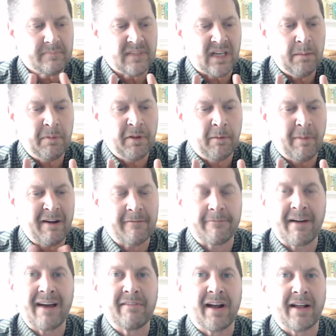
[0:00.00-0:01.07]
but they're about
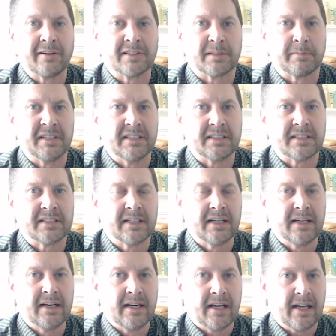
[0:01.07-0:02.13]
five dollars a piece.
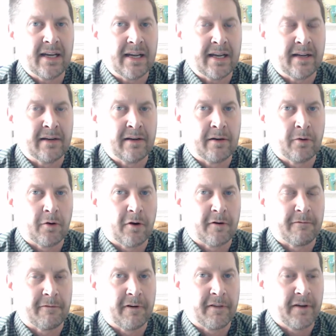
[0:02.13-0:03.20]
And in order
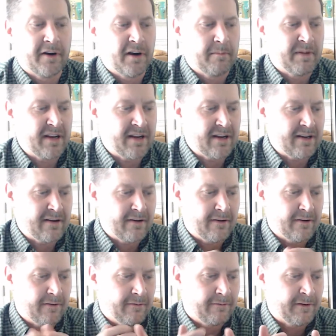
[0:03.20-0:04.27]
for there to be
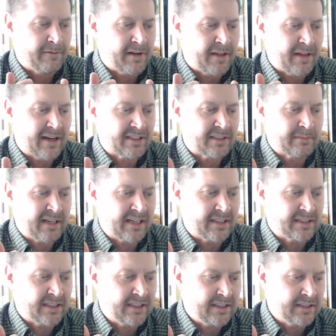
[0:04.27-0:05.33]
50,000
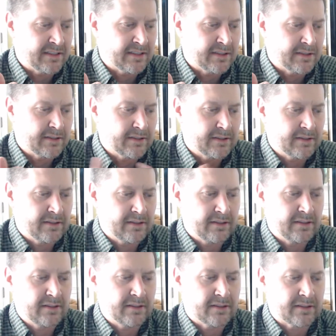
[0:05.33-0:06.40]
magazines,
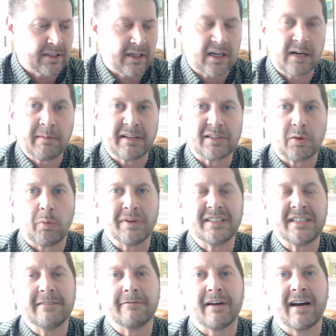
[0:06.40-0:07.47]
you're talking about
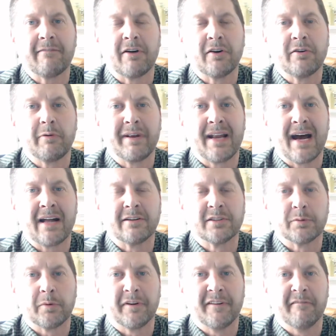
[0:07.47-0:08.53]

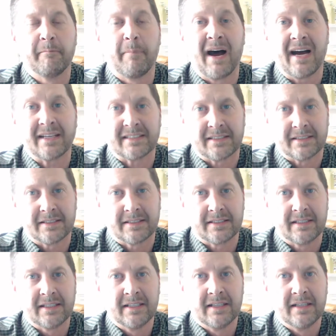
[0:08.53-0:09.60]
$2,500 worth of boxes.
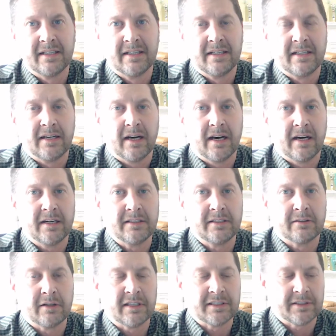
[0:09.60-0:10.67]
Uh,
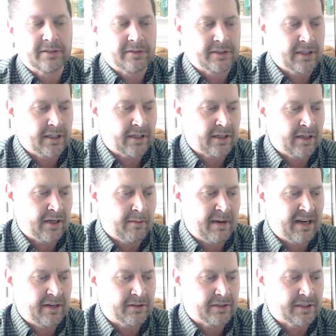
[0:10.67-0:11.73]
you're also talking
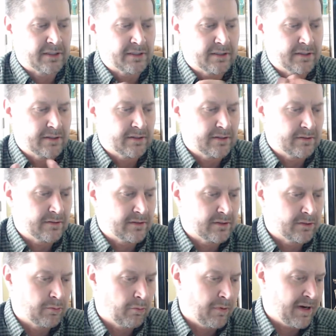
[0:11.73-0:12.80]
about
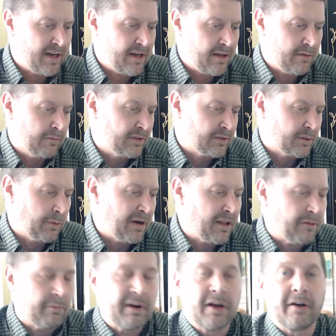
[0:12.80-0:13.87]

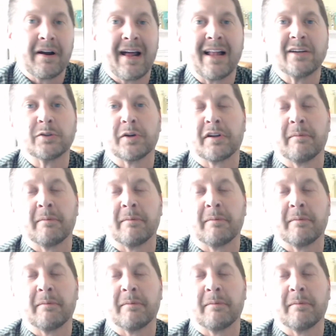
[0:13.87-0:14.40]
$2,300 uh, worth of